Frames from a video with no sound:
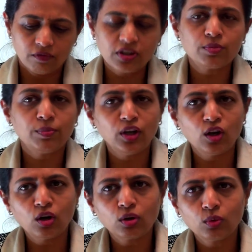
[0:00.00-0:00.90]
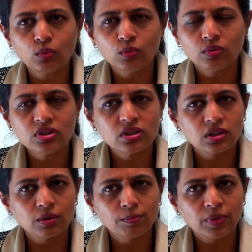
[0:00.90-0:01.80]
which belong to
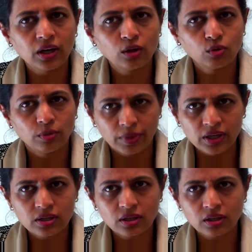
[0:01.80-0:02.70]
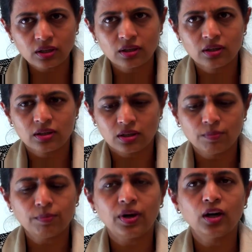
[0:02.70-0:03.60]
some part to the patient,
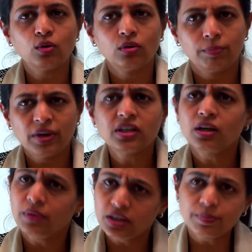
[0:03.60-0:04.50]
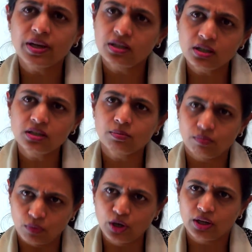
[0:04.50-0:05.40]
some part to the patient means patient's
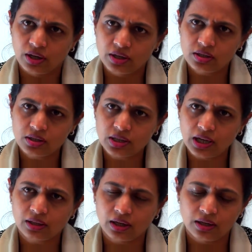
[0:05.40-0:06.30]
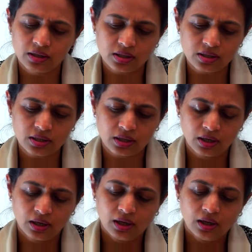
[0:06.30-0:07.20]
body conditions, health conditions,
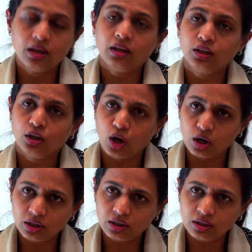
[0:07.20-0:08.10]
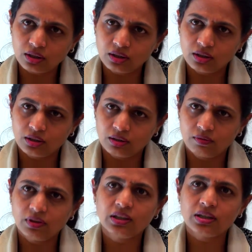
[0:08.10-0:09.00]
the doctor,
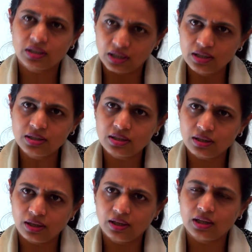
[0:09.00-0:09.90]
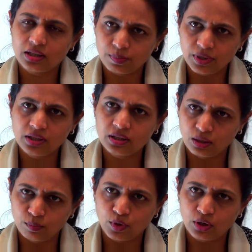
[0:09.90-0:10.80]
where the skills and the expertise
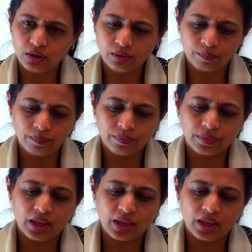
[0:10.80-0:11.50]
are important,